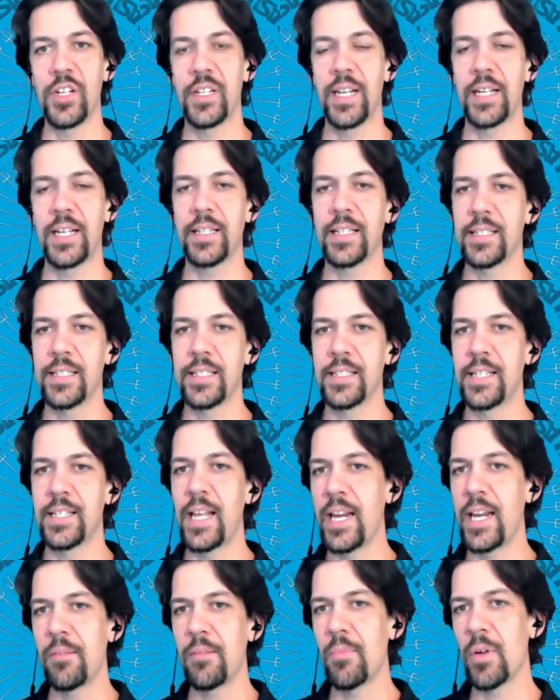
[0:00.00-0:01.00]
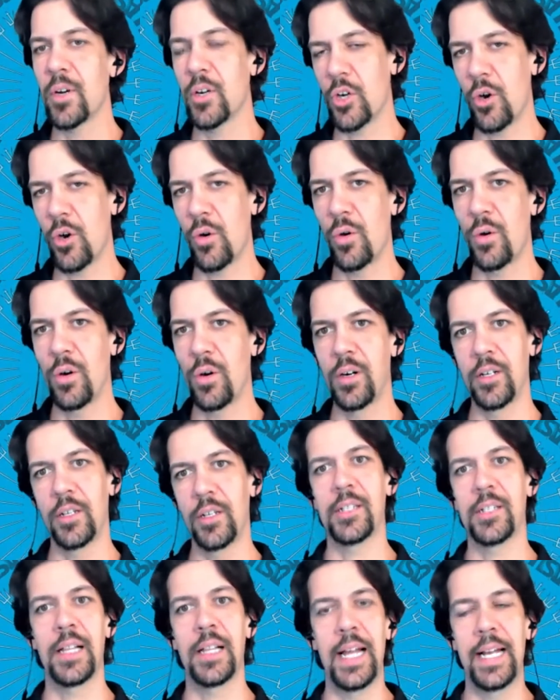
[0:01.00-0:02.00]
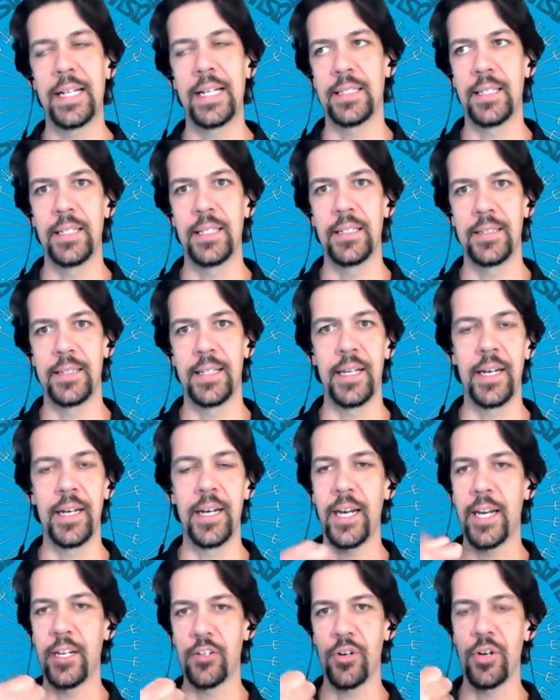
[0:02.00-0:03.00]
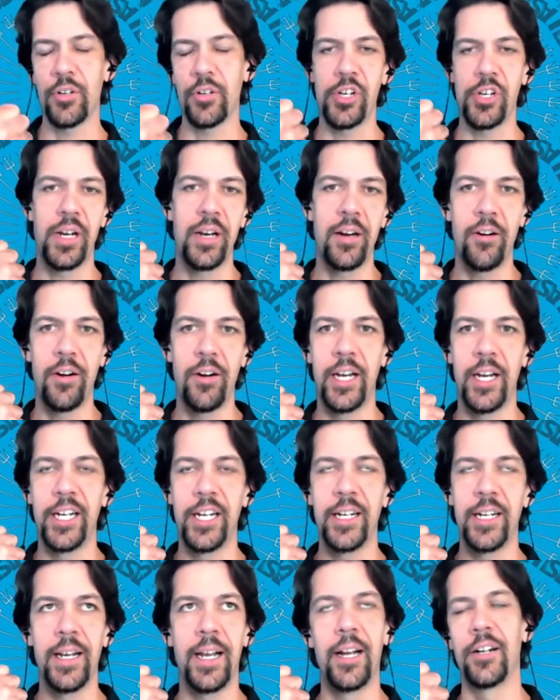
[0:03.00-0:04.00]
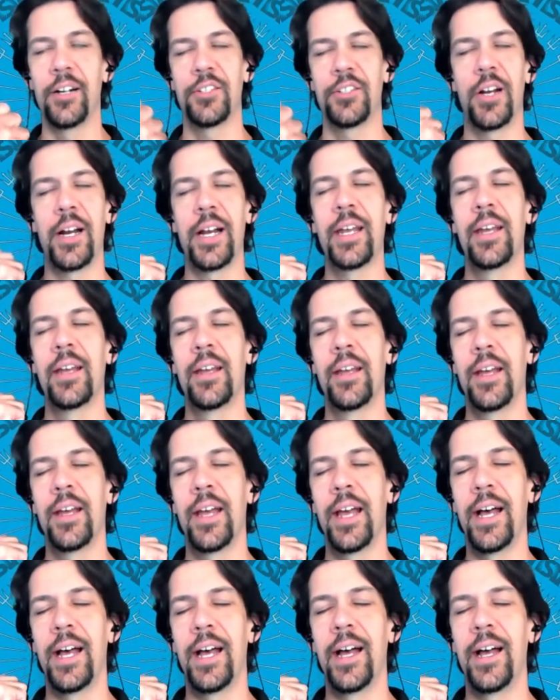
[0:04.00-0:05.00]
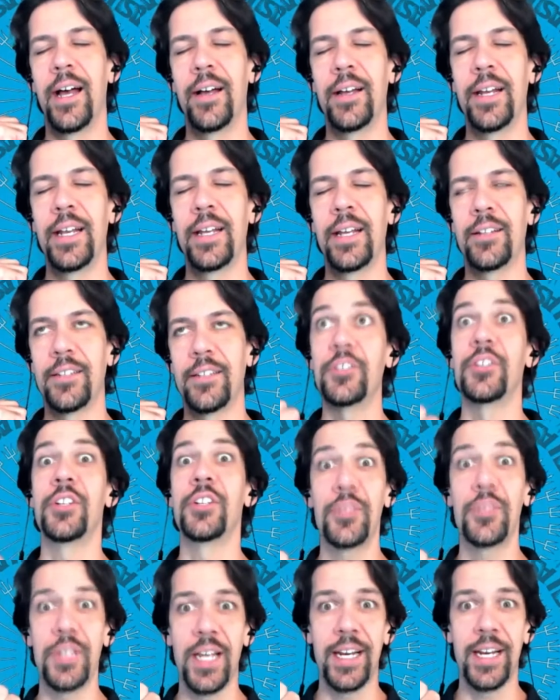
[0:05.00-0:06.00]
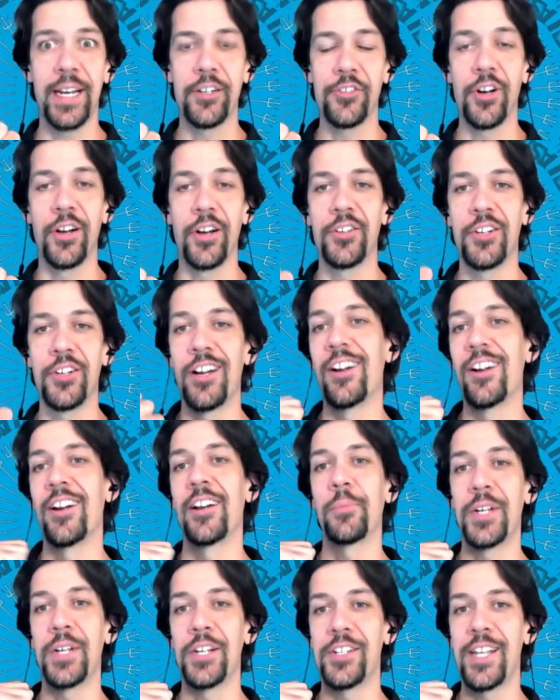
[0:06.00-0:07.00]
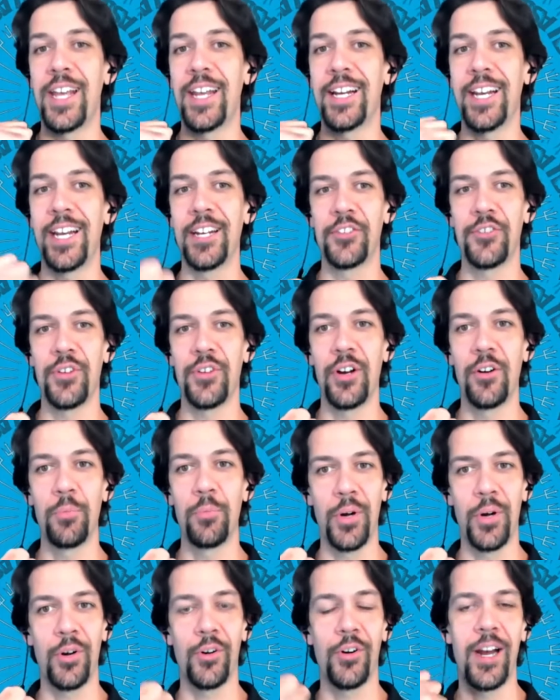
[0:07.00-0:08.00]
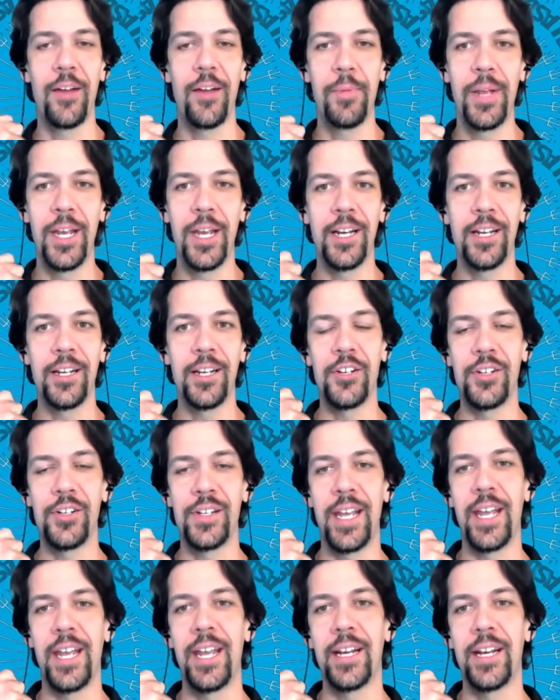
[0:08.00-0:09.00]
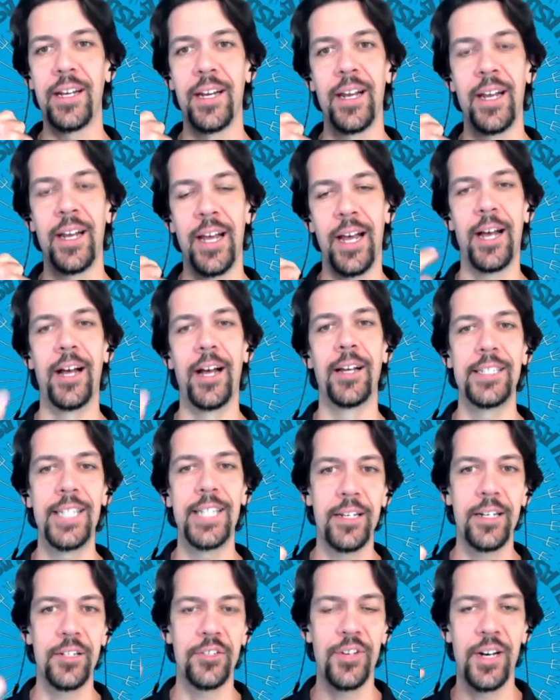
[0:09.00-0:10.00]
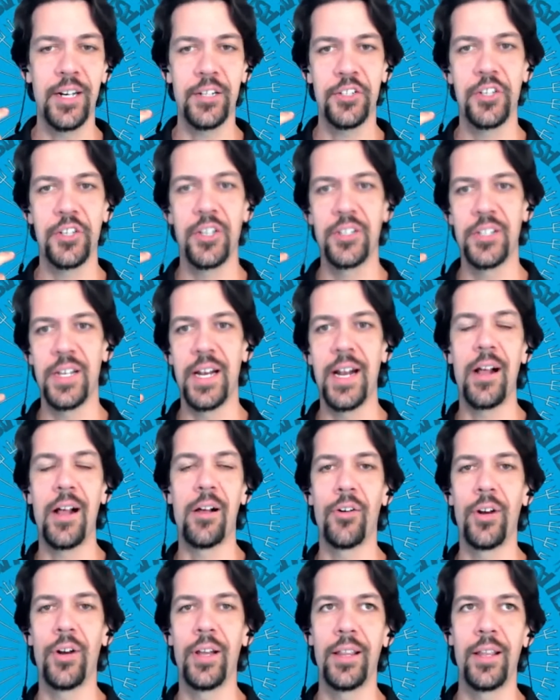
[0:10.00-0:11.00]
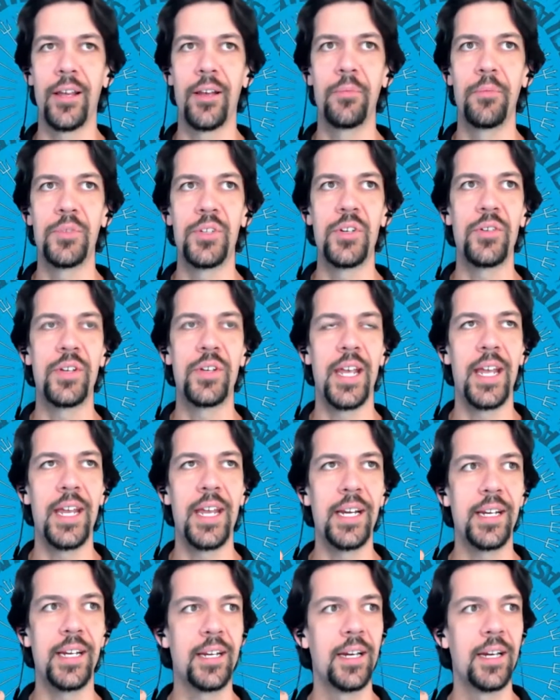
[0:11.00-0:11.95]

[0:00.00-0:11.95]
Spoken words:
the same core classes, the InterEngineering, or sorry, you do take InterEngineering, but you take intro programming, you take data structures and algorithms, you take,